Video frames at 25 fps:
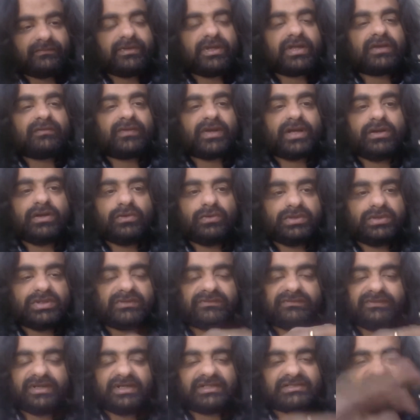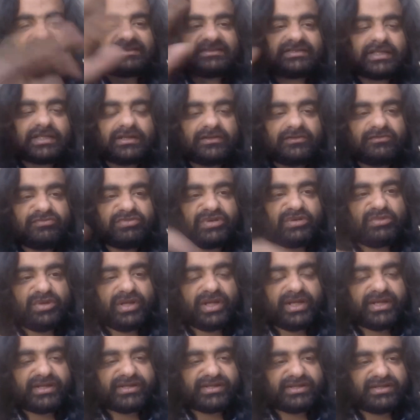where we do the first set of
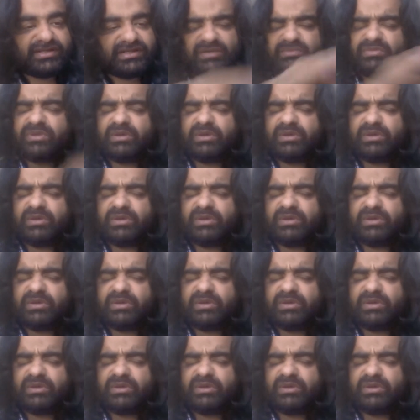publications.